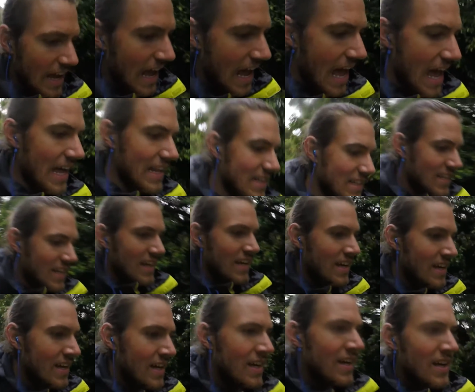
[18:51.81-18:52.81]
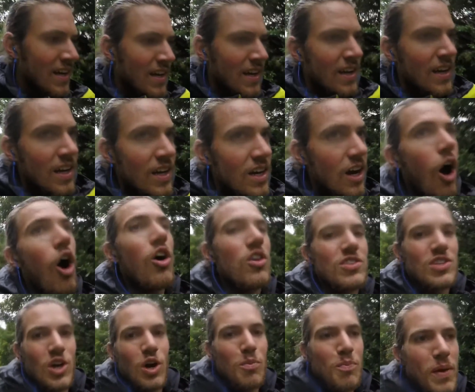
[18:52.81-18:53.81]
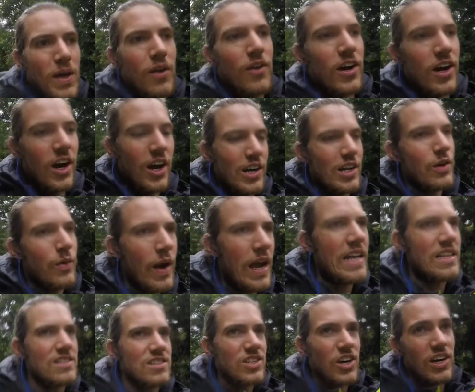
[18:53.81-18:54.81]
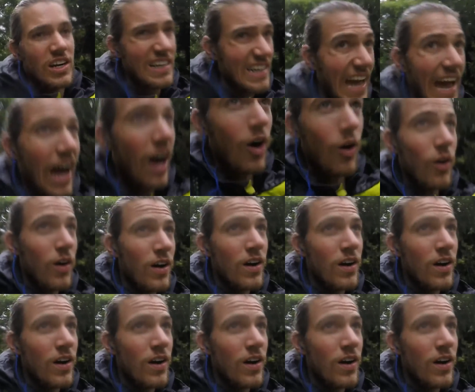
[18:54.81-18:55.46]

And also periodic rain starting now,